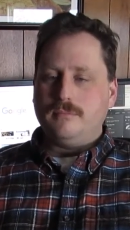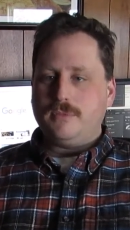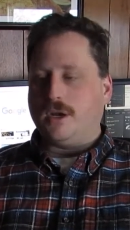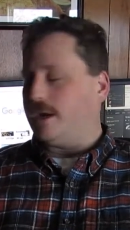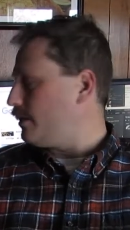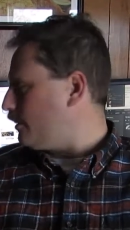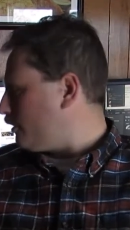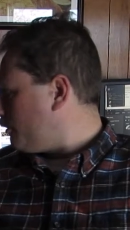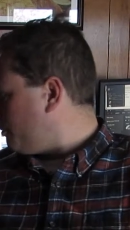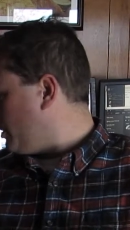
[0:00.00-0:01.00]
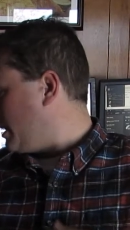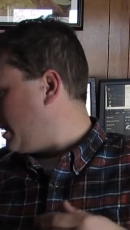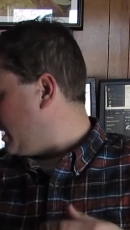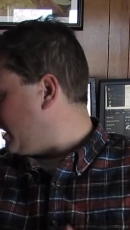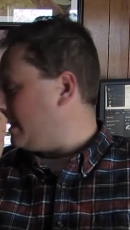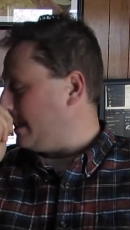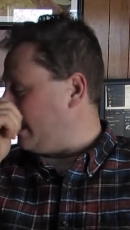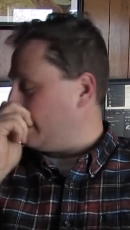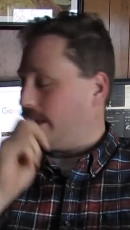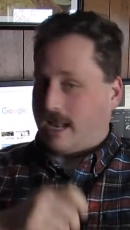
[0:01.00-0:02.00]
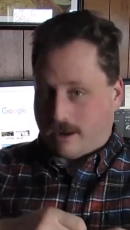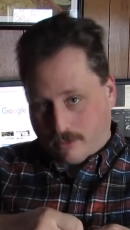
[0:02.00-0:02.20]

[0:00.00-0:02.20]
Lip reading: There is a spring, and you got